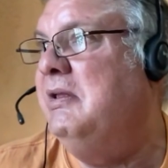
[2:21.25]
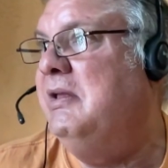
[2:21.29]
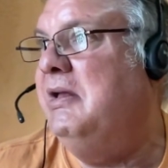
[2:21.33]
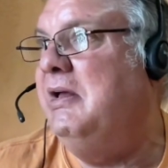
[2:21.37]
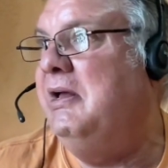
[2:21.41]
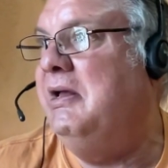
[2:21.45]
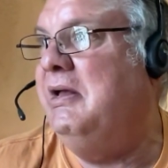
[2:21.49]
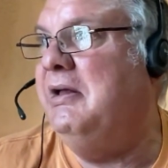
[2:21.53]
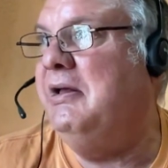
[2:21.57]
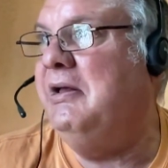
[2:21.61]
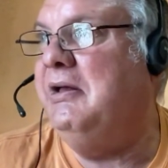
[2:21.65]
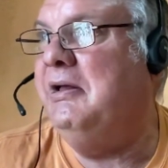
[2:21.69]

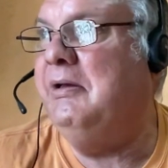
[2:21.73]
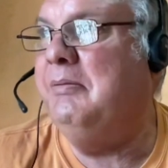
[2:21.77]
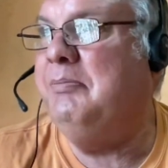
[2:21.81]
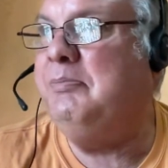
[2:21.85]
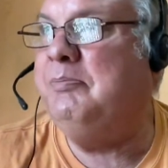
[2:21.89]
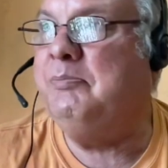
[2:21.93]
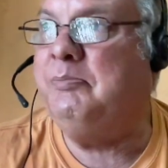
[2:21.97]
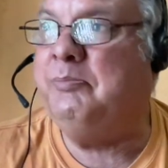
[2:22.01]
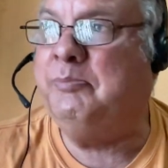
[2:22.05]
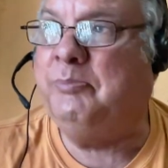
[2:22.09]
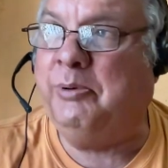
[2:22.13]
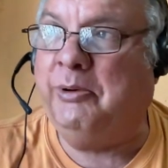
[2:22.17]
uh,
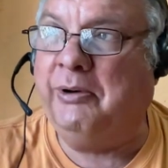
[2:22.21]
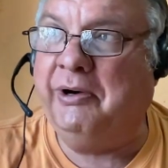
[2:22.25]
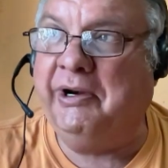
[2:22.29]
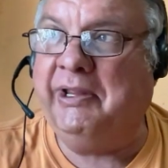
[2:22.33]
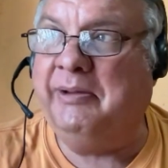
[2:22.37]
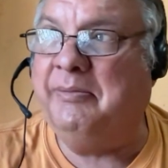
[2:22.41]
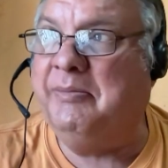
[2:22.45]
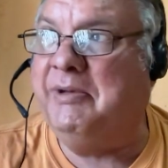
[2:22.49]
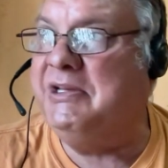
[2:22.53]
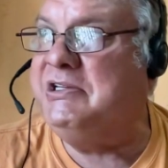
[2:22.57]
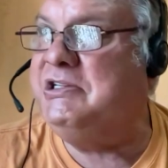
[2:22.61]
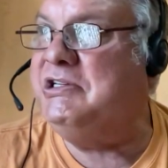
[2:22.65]

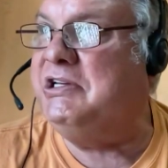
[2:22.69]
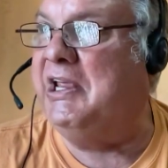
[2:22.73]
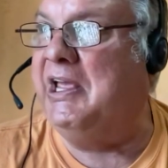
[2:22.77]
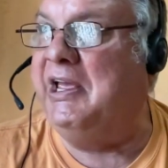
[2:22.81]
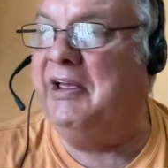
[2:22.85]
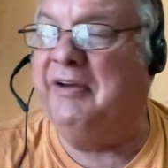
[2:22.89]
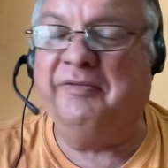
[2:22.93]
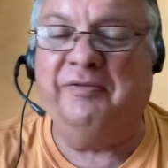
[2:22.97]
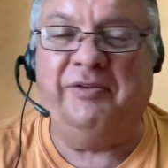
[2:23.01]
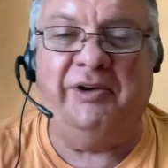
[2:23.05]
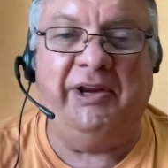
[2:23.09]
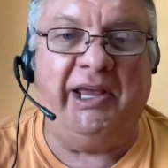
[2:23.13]
pretty much
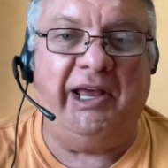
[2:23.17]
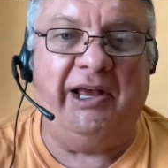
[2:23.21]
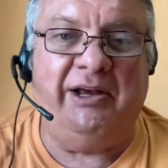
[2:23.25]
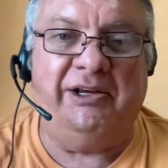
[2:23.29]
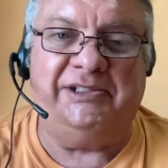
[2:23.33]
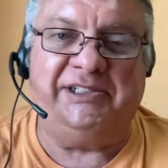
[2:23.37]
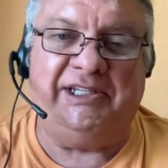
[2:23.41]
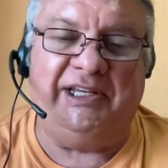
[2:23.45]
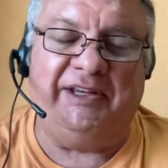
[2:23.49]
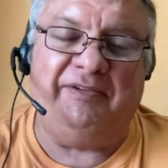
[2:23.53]
every house,